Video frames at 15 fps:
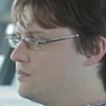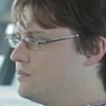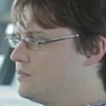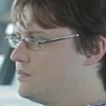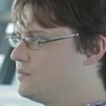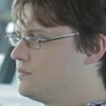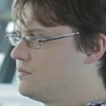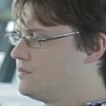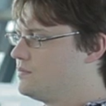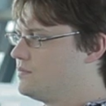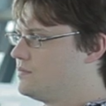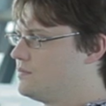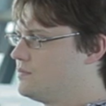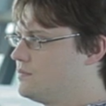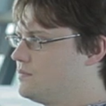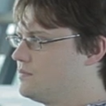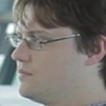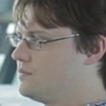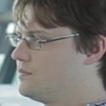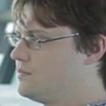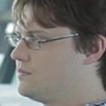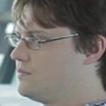
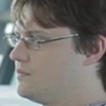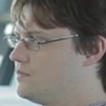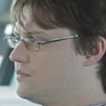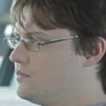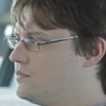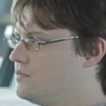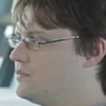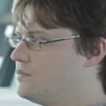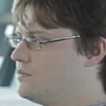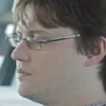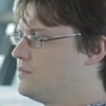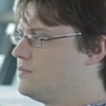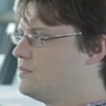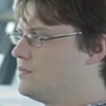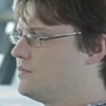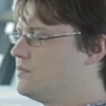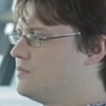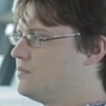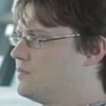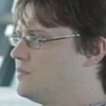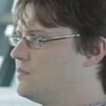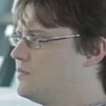
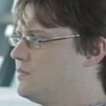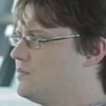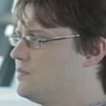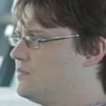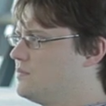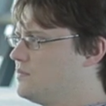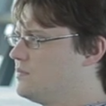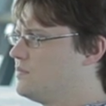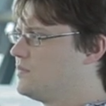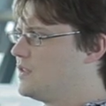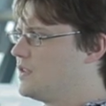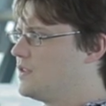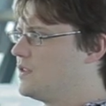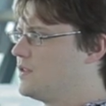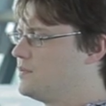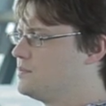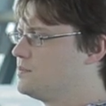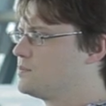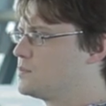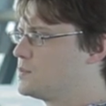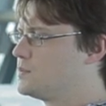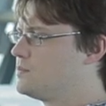
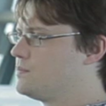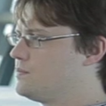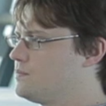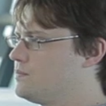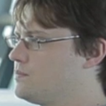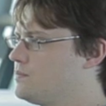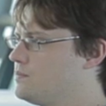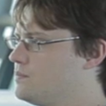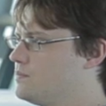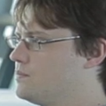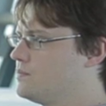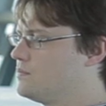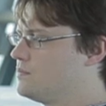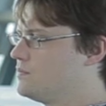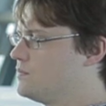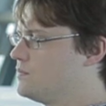(silent)